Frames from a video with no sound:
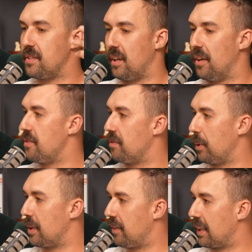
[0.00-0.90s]
don't
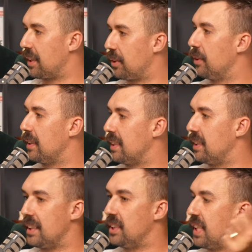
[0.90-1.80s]
want to fucking do it,
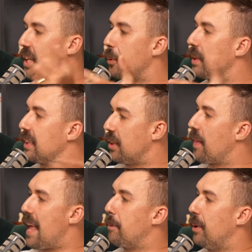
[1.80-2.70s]
you're genuinely not that